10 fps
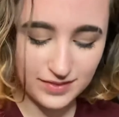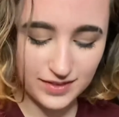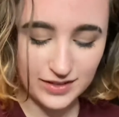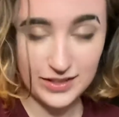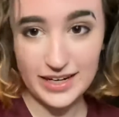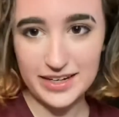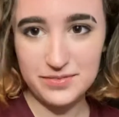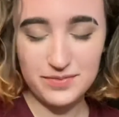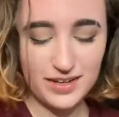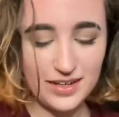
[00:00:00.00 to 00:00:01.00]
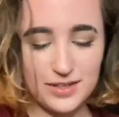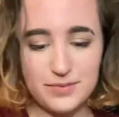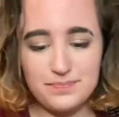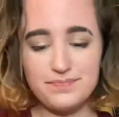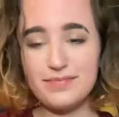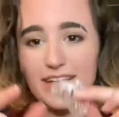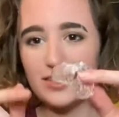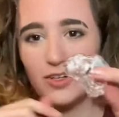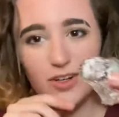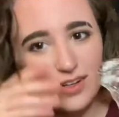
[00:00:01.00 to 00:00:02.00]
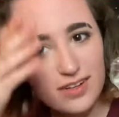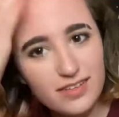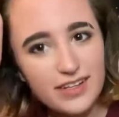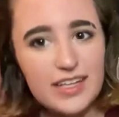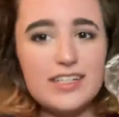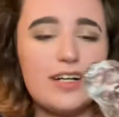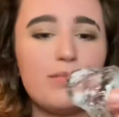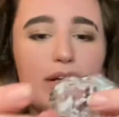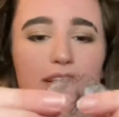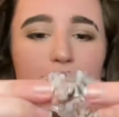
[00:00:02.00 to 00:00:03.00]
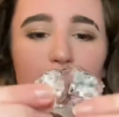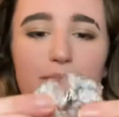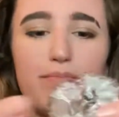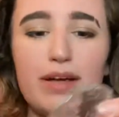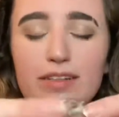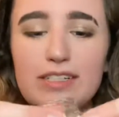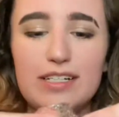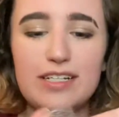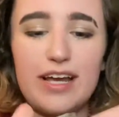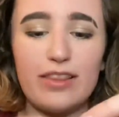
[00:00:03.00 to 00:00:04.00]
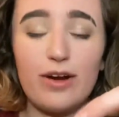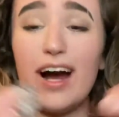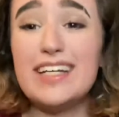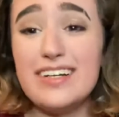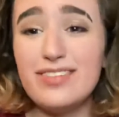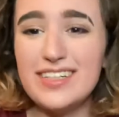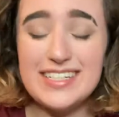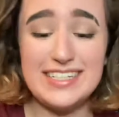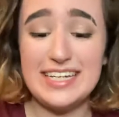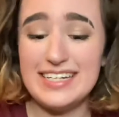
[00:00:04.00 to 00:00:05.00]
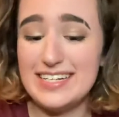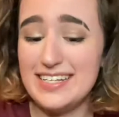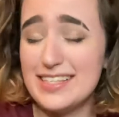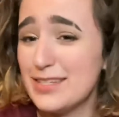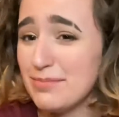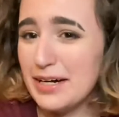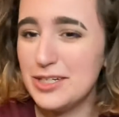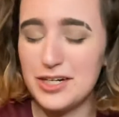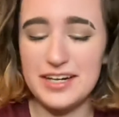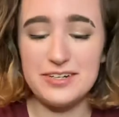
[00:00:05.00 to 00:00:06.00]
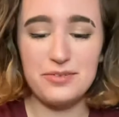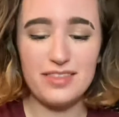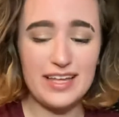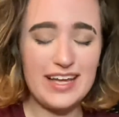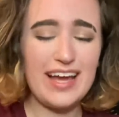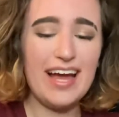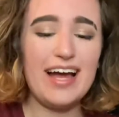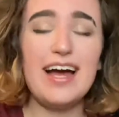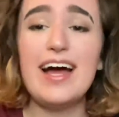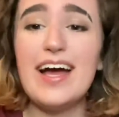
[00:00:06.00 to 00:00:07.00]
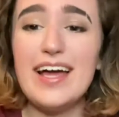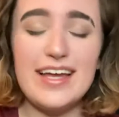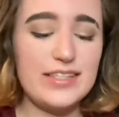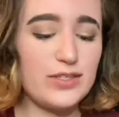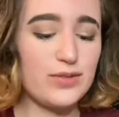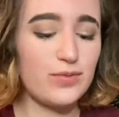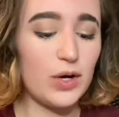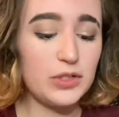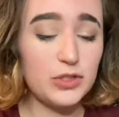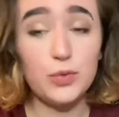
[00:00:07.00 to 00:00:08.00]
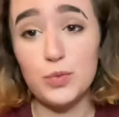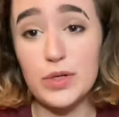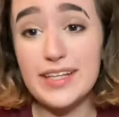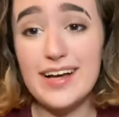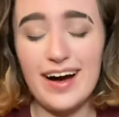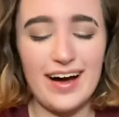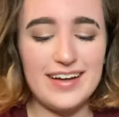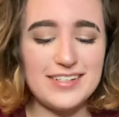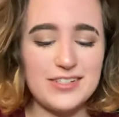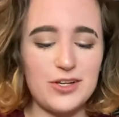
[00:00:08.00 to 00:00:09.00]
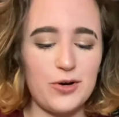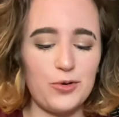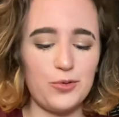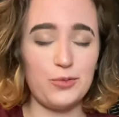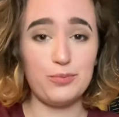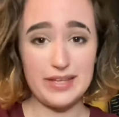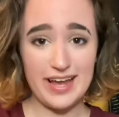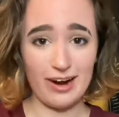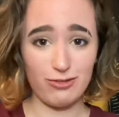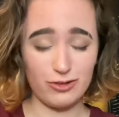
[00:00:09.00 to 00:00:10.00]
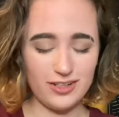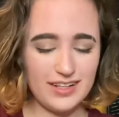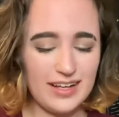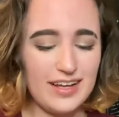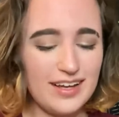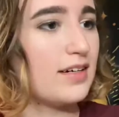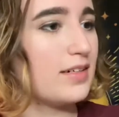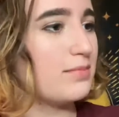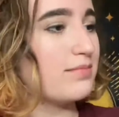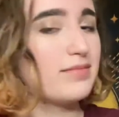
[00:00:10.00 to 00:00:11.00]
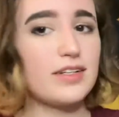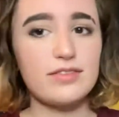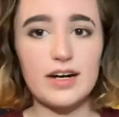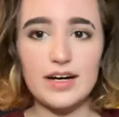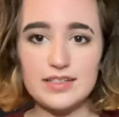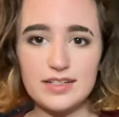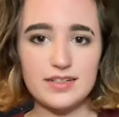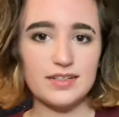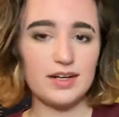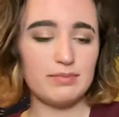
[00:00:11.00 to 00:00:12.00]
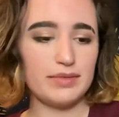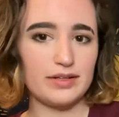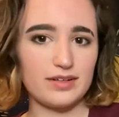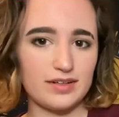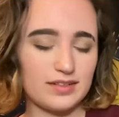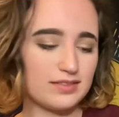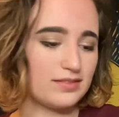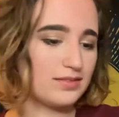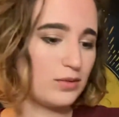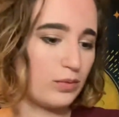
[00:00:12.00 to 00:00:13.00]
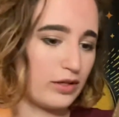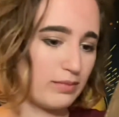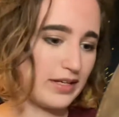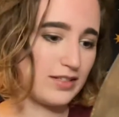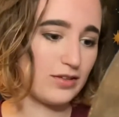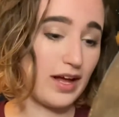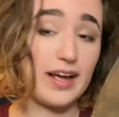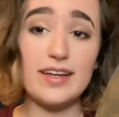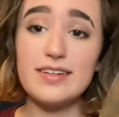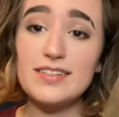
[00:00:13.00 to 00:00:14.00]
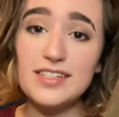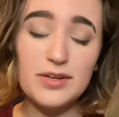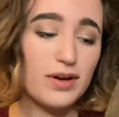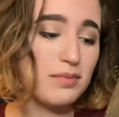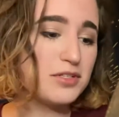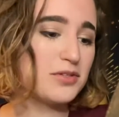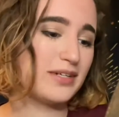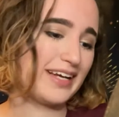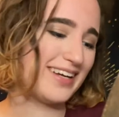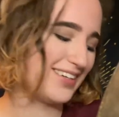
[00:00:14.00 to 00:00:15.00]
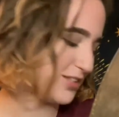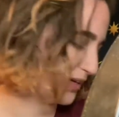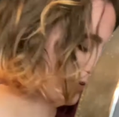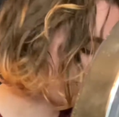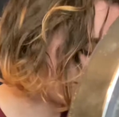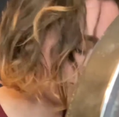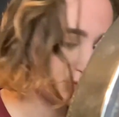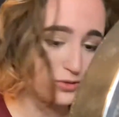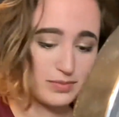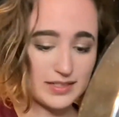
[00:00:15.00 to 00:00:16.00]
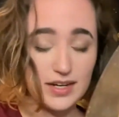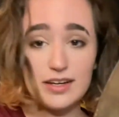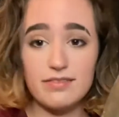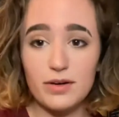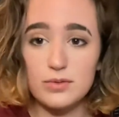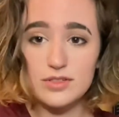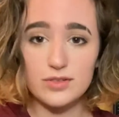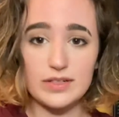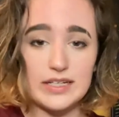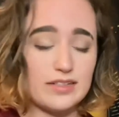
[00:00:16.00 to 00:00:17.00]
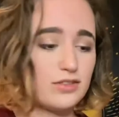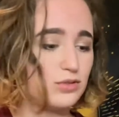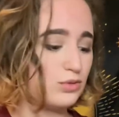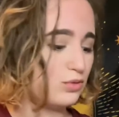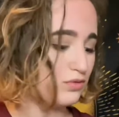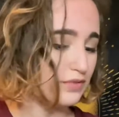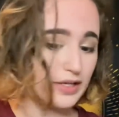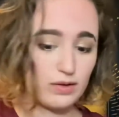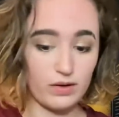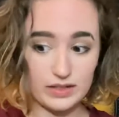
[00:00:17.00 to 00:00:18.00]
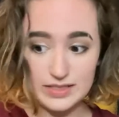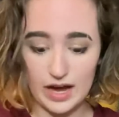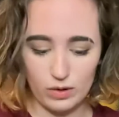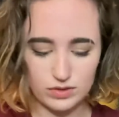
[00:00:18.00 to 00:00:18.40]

Okay, it's all heated up and I've melted it together. I definitely didn't need this much, I don't think. It's also really hot, so be careful. I've got a mirror with me so that I can see what I'm doing, so I don't have to use my tiny phone screen to figure all this out.